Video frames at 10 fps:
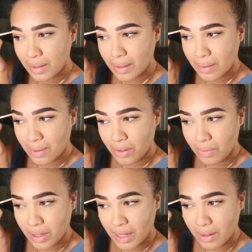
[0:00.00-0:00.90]
it'll all
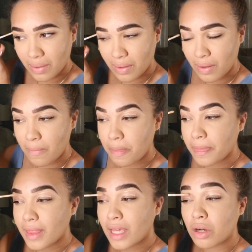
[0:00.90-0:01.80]
work out.
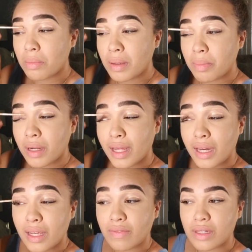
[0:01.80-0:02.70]
It'll be
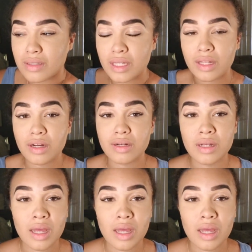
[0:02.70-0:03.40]
plenty of concealer.